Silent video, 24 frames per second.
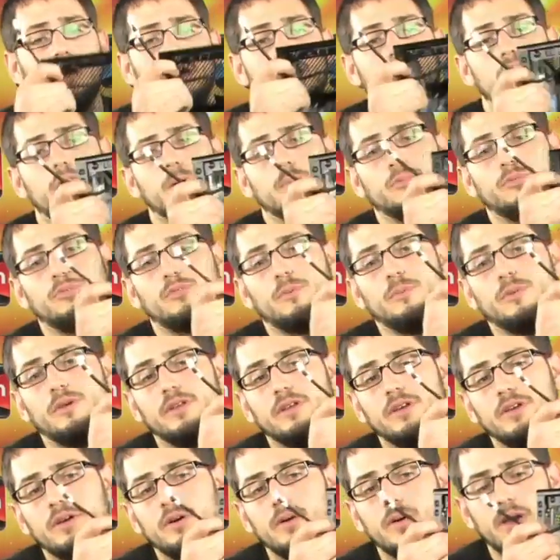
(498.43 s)
Um, so I'm going
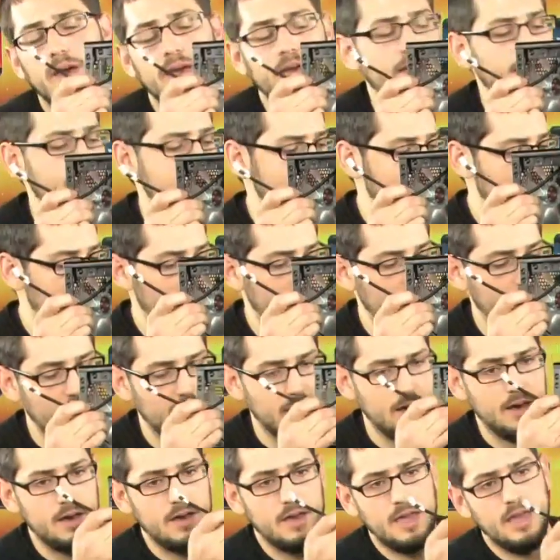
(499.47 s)
to go ahead
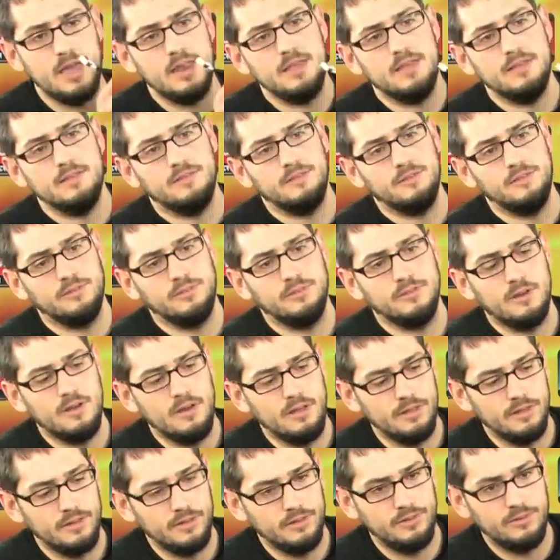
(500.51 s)
uh, and
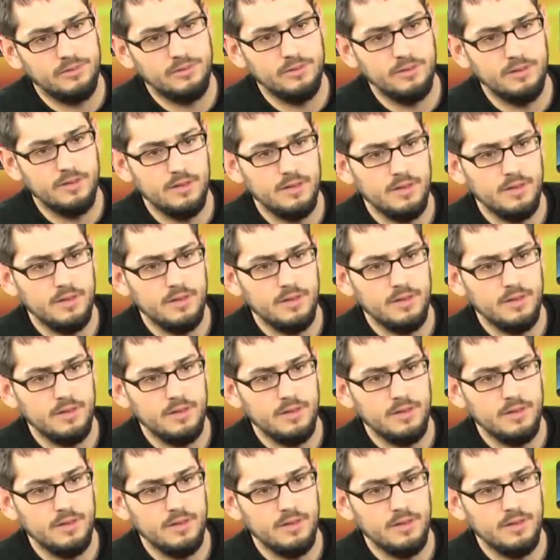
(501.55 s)
install this.